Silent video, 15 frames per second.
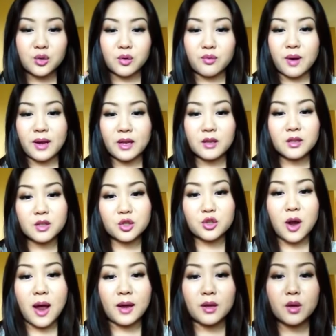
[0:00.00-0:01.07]
a regular
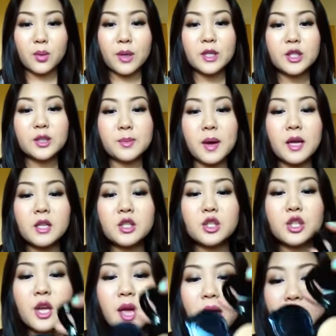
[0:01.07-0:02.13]
triangle wedge
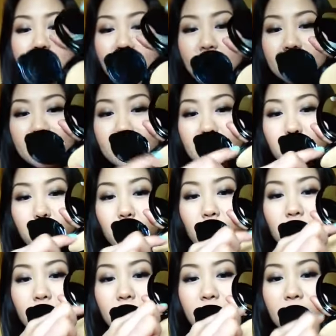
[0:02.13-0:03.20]
sponge and
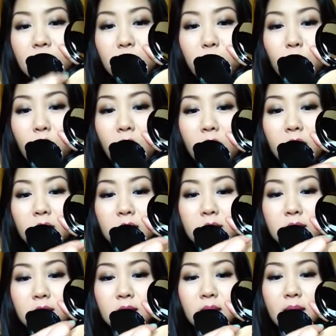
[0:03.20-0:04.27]
swirl it in the
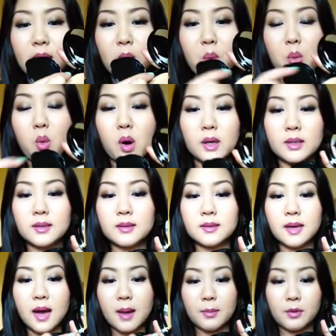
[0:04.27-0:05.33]
product like one
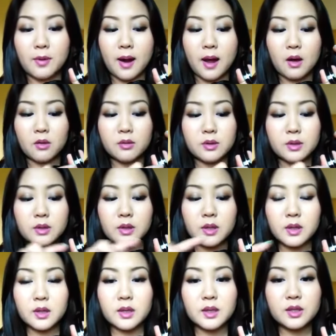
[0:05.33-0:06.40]
time around
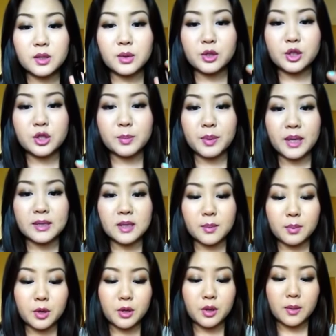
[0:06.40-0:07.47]
so it just picks
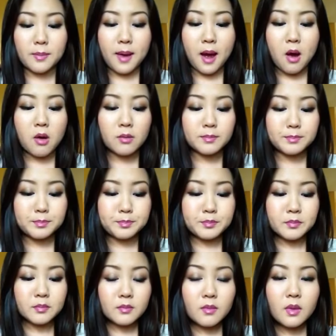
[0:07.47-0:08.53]
up a good amount.
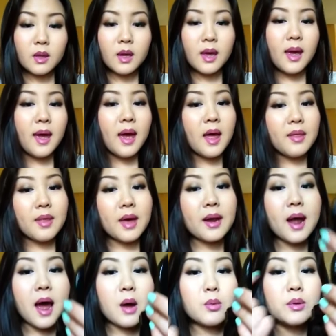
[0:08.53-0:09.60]
And
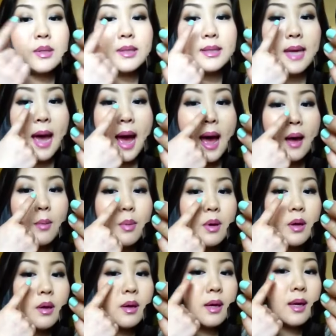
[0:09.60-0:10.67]
then I will dab
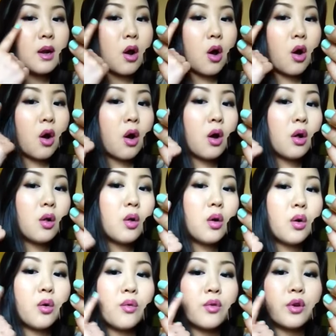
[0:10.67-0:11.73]
it all
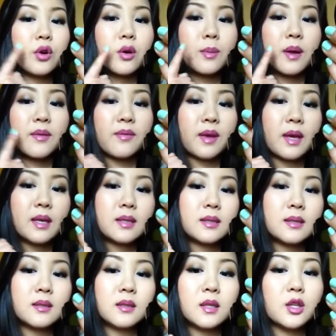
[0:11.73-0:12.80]
over my
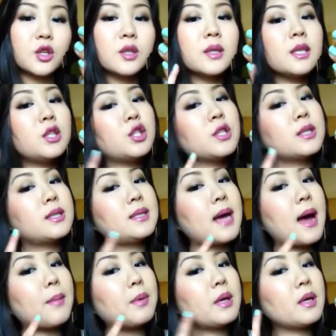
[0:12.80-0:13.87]
face. Literally just
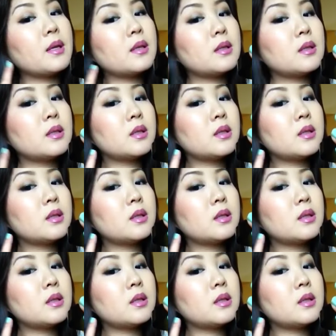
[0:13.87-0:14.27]
dab it.